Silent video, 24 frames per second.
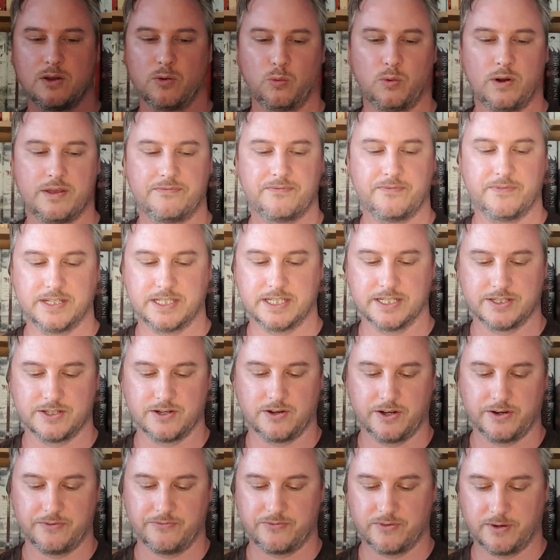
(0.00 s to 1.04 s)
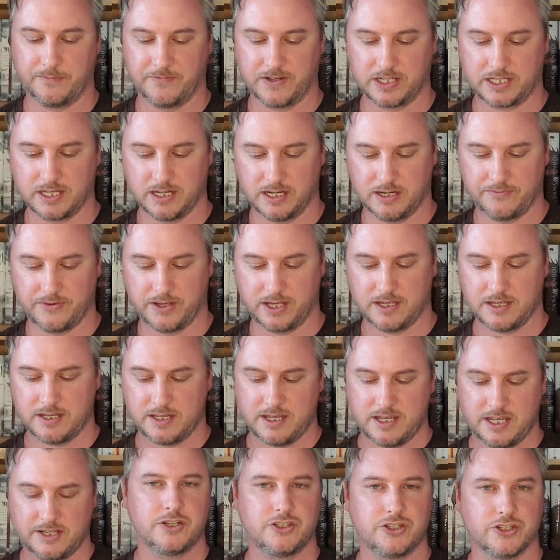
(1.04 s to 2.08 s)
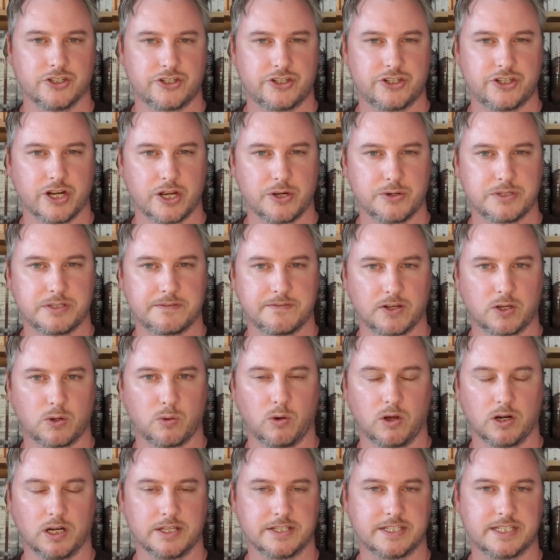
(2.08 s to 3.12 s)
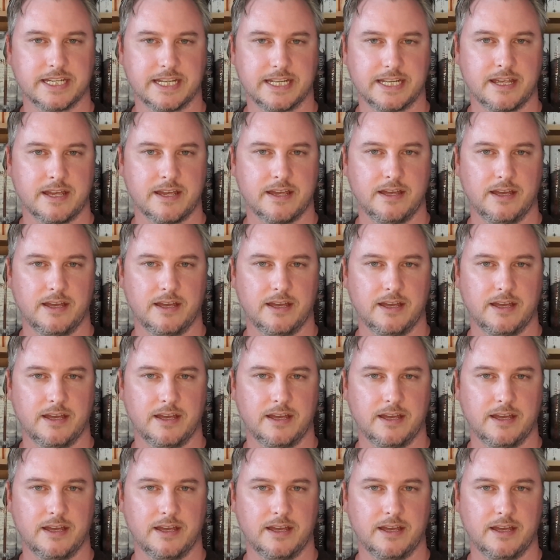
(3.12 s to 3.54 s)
with the design from the cover just shows the quality